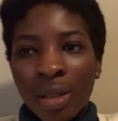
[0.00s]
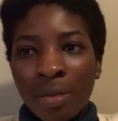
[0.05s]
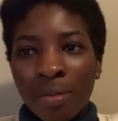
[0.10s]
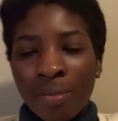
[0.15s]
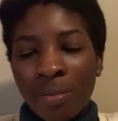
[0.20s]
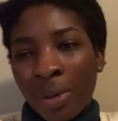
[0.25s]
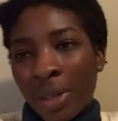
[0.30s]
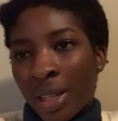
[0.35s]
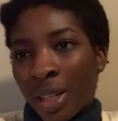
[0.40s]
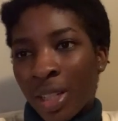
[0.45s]

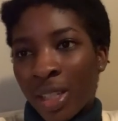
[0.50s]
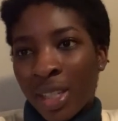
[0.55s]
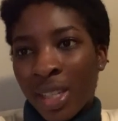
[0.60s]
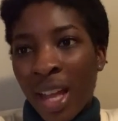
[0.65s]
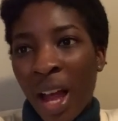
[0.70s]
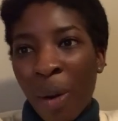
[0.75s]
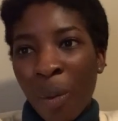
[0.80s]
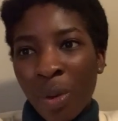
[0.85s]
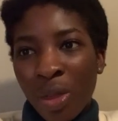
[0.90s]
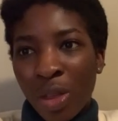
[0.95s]
Because
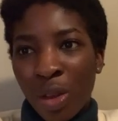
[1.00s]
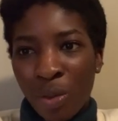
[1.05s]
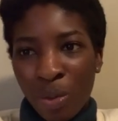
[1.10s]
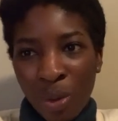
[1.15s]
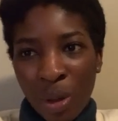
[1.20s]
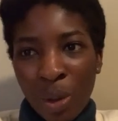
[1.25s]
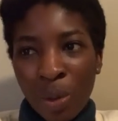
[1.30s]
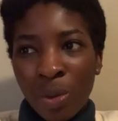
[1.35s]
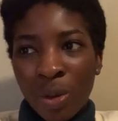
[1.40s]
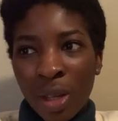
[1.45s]
now with the
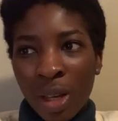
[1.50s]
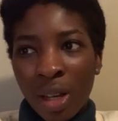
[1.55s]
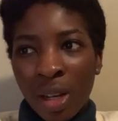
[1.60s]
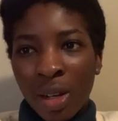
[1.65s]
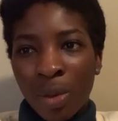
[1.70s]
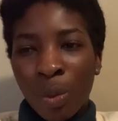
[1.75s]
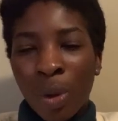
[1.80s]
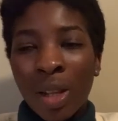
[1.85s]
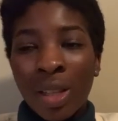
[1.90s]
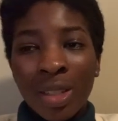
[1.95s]
reunion,
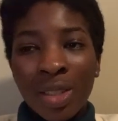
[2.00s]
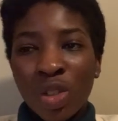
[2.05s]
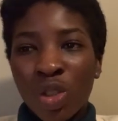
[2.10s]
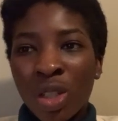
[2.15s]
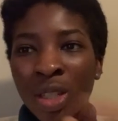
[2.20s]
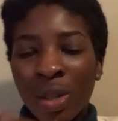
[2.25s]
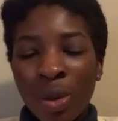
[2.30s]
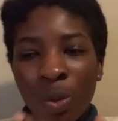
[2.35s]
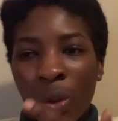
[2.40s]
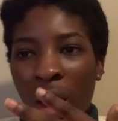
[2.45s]
well,
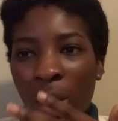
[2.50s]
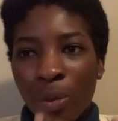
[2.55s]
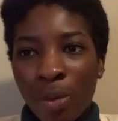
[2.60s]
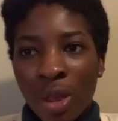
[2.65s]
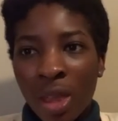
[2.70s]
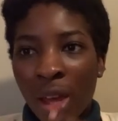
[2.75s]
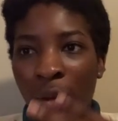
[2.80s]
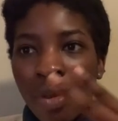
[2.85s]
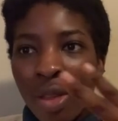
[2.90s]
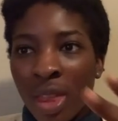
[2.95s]
just
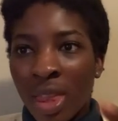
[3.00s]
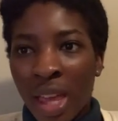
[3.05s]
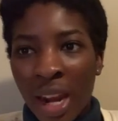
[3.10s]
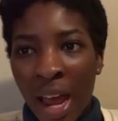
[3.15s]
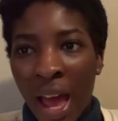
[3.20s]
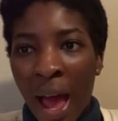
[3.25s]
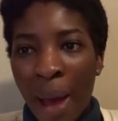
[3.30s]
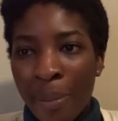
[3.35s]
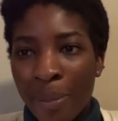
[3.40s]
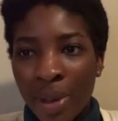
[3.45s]
with everything that
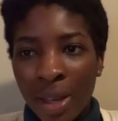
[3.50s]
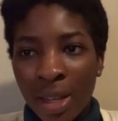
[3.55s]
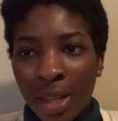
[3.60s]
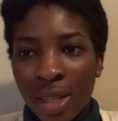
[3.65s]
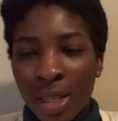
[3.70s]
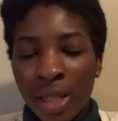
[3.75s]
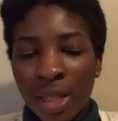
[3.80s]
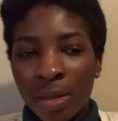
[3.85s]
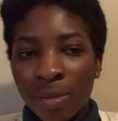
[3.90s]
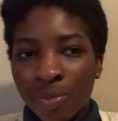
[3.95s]

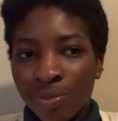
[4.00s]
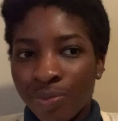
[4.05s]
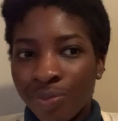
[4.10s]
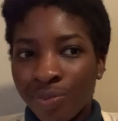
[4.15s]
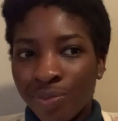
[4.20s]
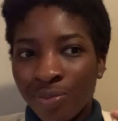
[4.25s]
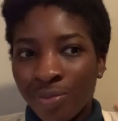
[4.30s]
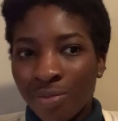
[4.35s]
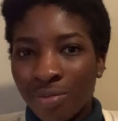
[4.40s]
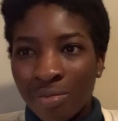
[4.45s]
happened,
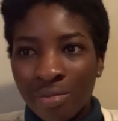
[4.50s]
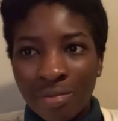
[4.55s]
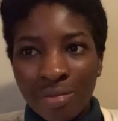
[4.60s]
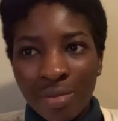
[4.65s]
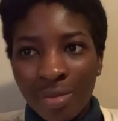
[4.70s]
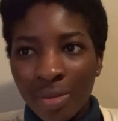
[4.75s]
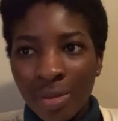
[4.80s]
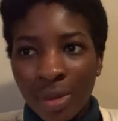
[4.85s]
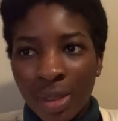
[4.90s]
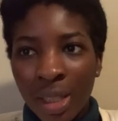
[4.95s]

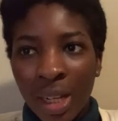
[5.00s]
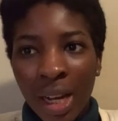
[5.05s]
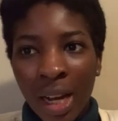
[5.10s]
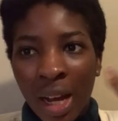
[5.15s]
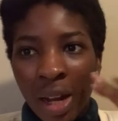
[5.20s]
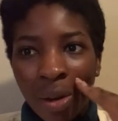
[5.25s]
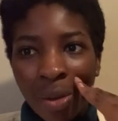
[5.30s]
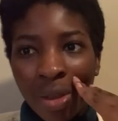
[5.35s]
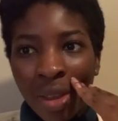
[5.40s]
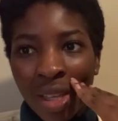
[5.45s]

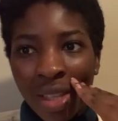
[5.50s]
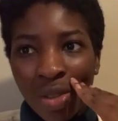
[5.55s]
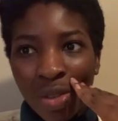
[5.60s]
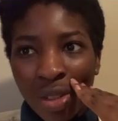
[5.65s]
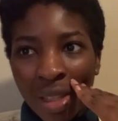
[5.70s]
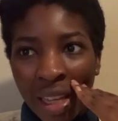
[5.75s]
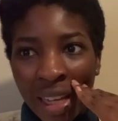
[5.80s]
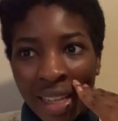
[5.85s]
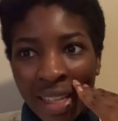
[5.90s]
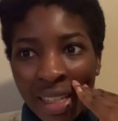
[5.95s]
I don't think
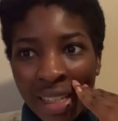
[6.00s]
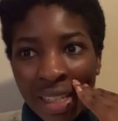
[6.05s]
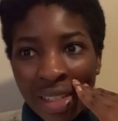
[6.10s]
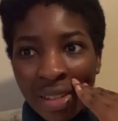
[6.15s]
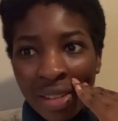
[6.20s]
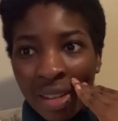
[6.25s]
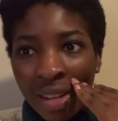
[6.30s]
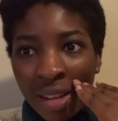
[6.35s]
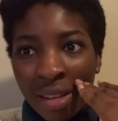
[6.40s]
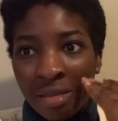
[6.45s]
there's like it,
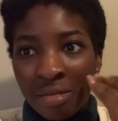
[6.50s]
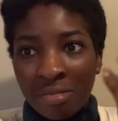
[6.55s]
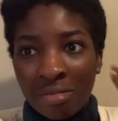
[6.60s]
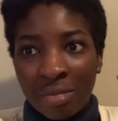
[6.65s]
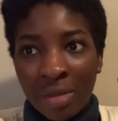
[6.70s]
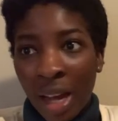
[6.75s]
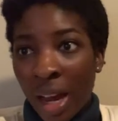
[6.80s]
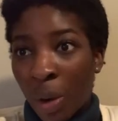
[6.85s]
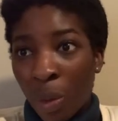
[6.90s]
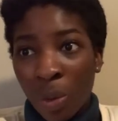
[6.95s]

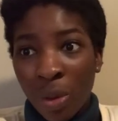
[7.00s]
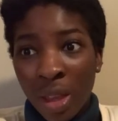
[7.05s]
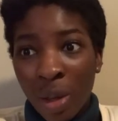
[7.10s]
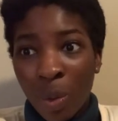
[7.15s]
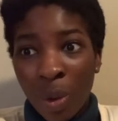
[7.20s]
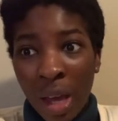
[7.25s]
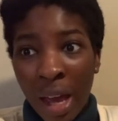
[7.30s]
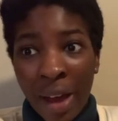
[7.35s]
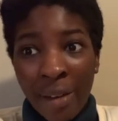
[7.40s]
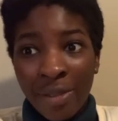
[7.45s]
I don't think
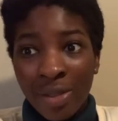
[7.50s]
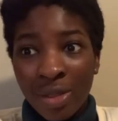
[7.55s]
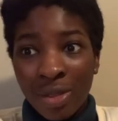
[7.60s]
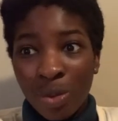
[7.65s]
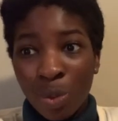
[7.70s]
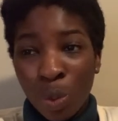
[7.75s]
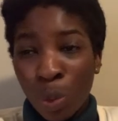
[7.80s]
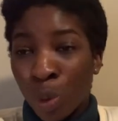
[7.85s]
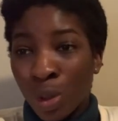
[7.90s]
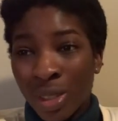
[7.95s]
we have
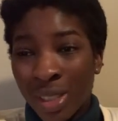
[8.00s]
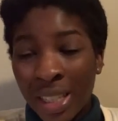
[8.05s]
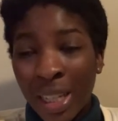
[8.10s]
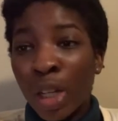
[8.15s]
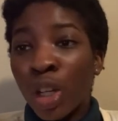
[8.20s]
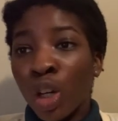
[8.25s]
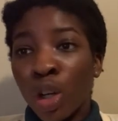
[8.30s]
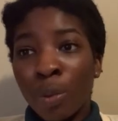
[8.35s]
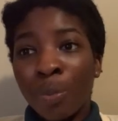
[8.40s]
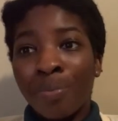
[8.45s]
we'll see
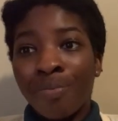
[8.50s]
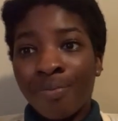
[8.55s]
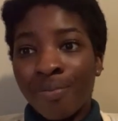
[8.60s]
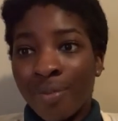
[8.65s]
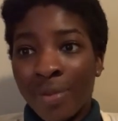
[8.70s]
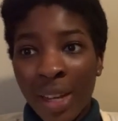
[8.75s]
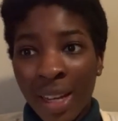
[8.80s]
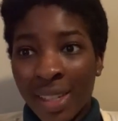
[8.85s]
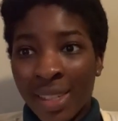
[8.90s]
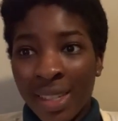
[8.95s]
her
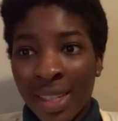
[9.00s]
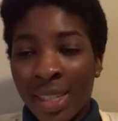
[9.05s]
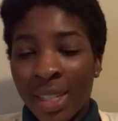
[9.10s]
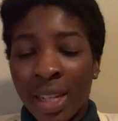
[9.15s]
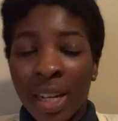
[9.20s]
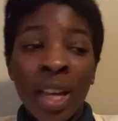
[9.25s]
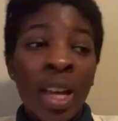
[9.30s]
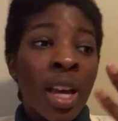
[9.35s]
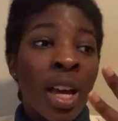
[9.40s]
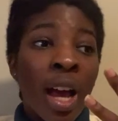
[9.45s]
next
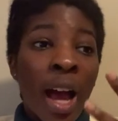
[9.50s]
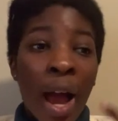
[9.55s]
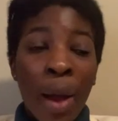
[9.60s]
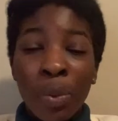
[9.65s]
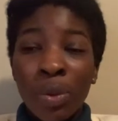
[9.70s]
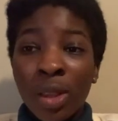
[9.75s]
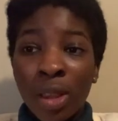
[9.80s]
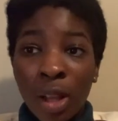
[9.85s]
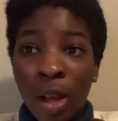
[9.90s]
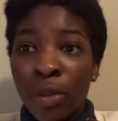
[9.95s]
season. I
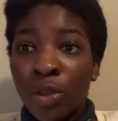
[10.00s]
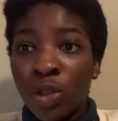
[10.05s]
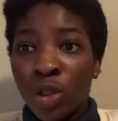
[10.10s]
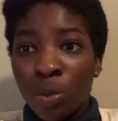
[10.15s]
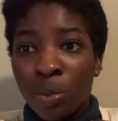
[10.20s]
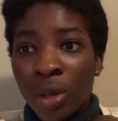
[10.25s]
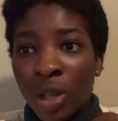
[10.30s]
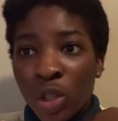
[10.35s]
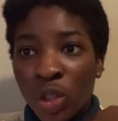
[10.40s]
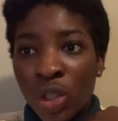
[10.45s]
would love to
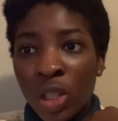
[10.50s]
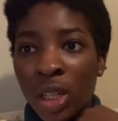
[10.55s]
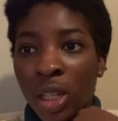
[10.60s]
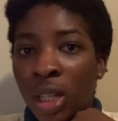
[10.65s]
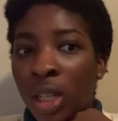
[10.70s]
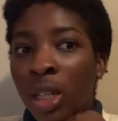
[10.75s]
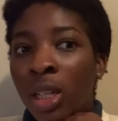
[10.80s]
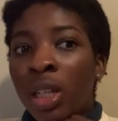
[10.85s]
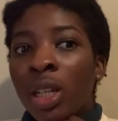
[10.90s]
because she